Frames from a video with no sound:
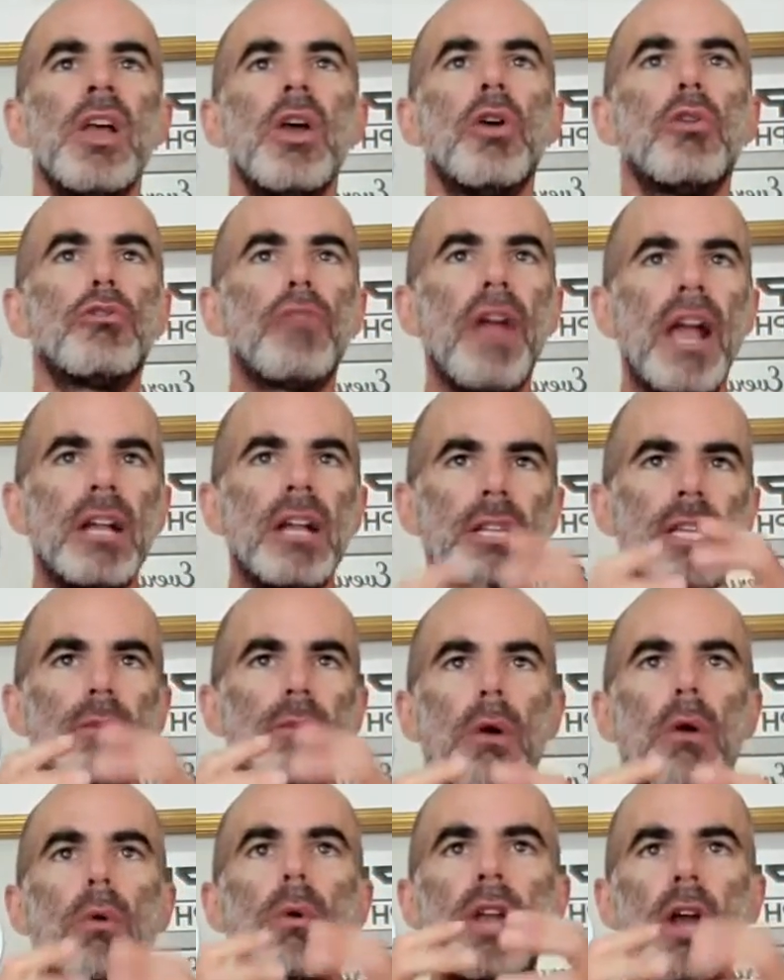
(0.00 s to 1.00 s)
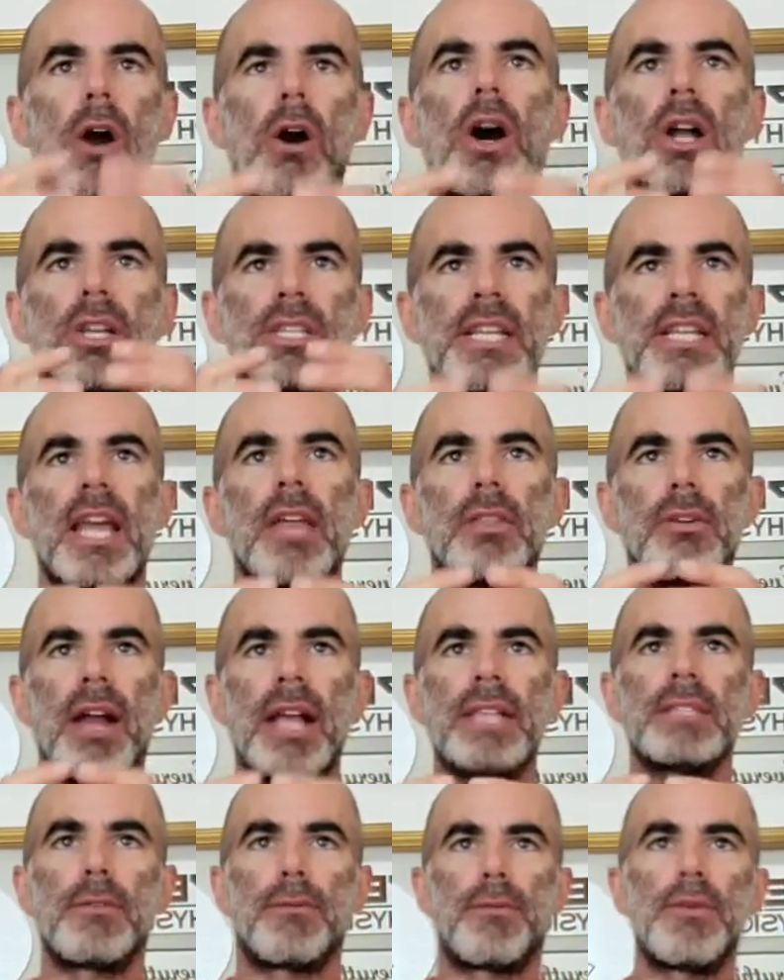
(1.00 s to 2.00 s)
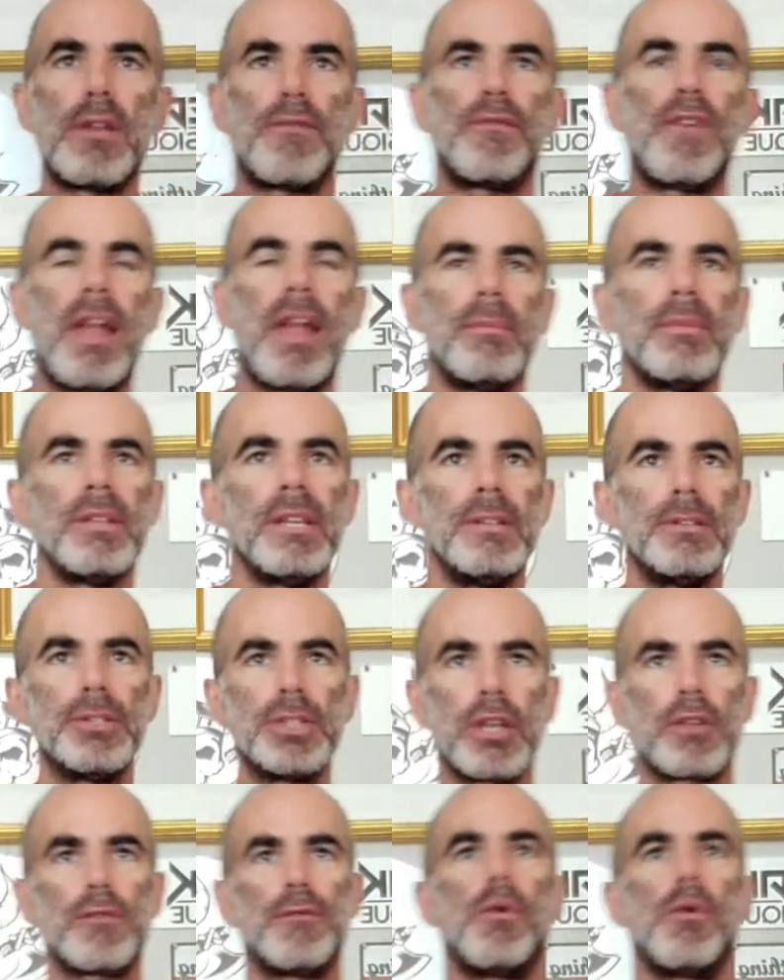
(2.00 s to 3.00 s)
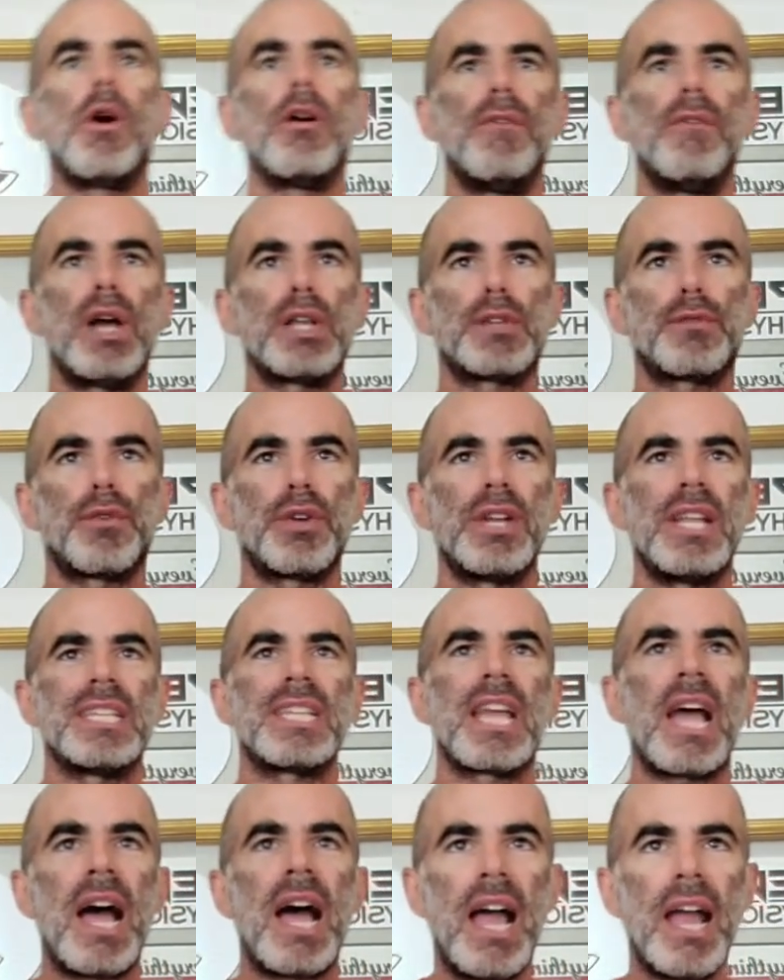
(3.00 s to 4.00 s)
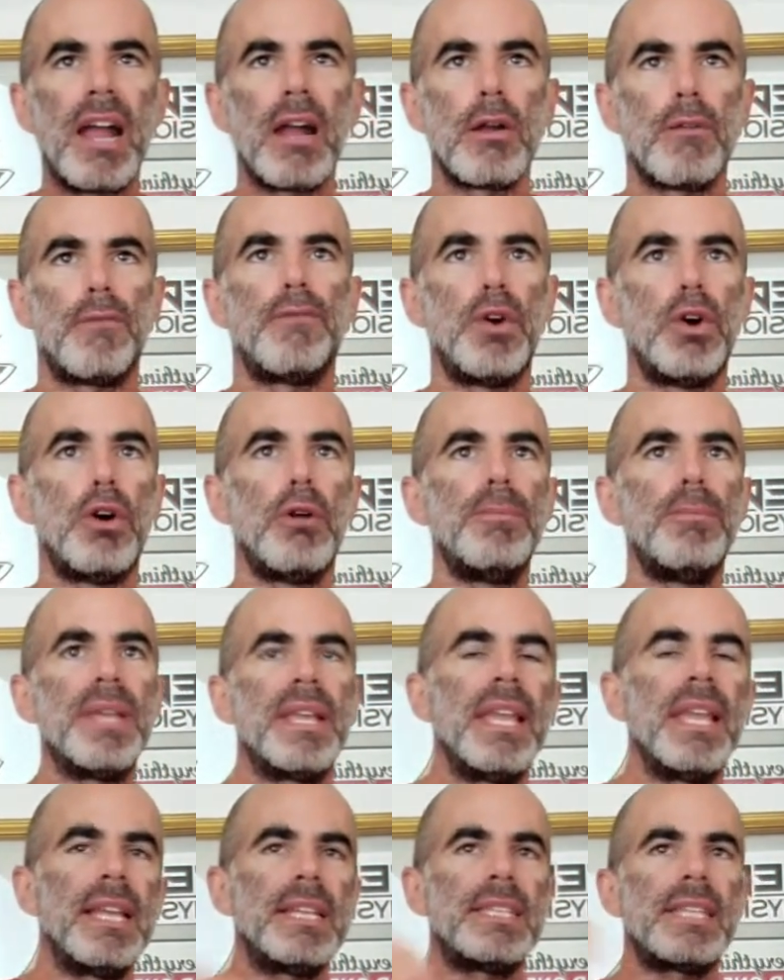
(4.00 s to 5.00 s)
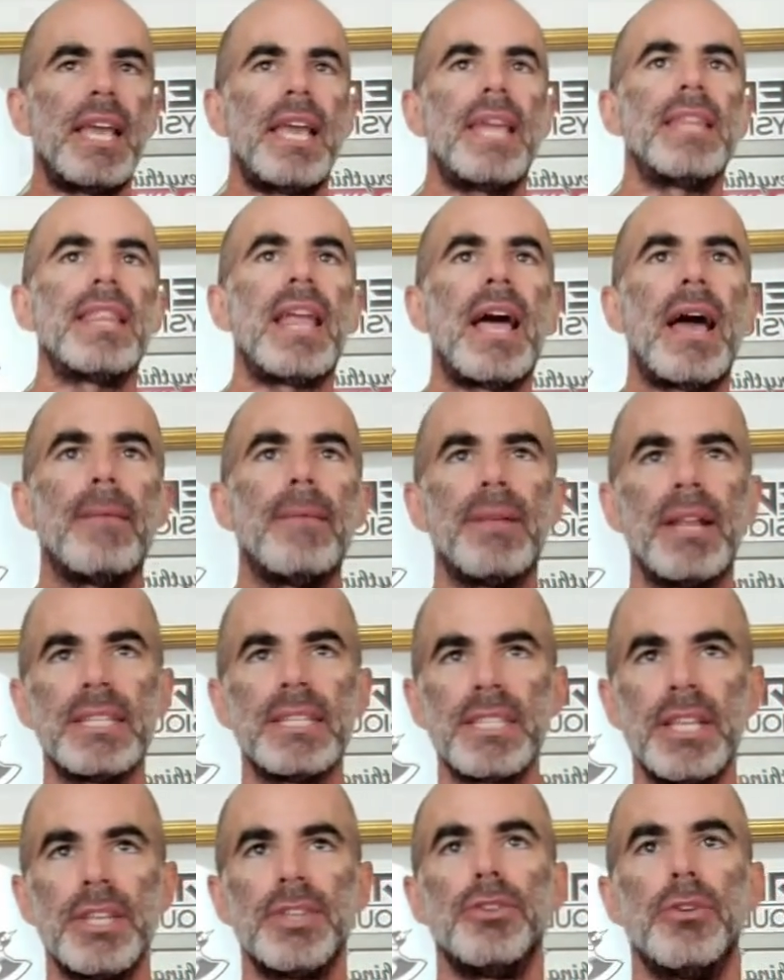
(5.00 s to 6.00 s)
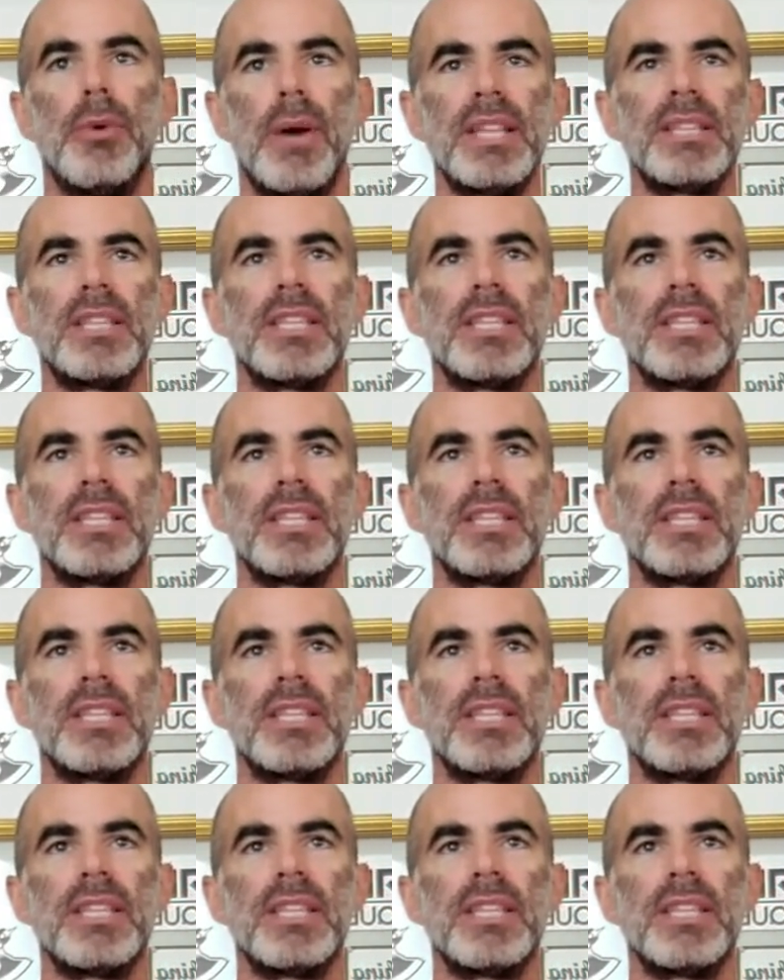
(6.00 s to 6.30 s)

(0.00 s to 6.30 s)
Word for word: Rarely were we all together as the freak family. Just four of us for an entire full beginning to end lap. And I said, you know what?